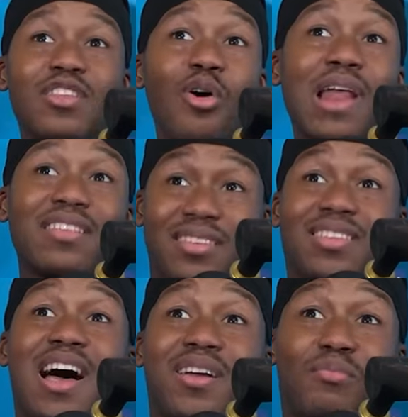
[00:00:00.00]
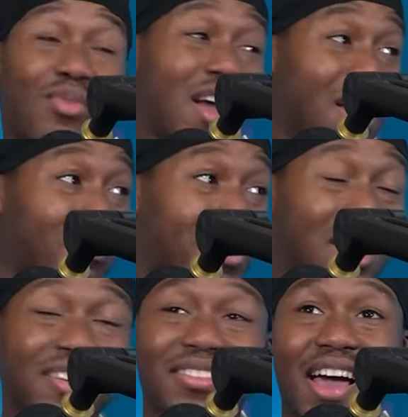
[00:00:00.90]
No, that's a lot of bread,
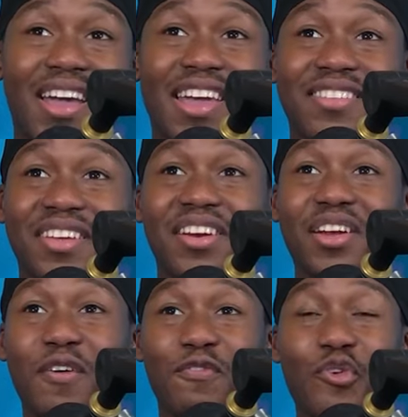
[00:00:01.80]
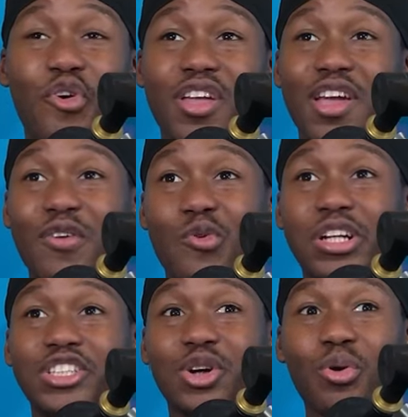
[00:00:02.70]
but it's like, is it enough for a year
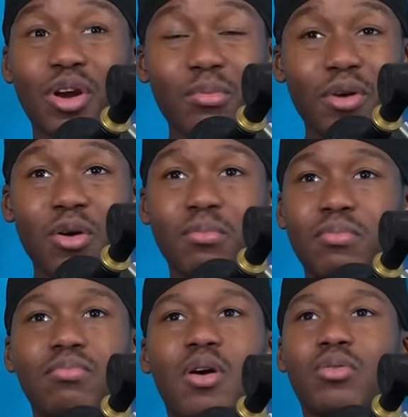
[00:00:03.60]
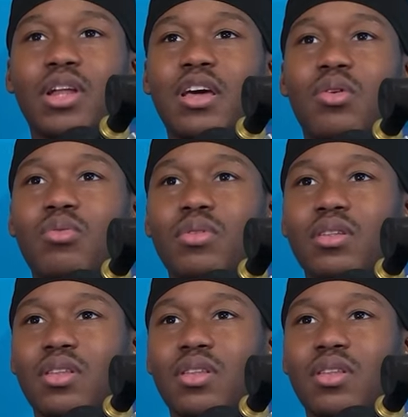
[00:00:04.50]
with Joker, bro? Bro, they don't.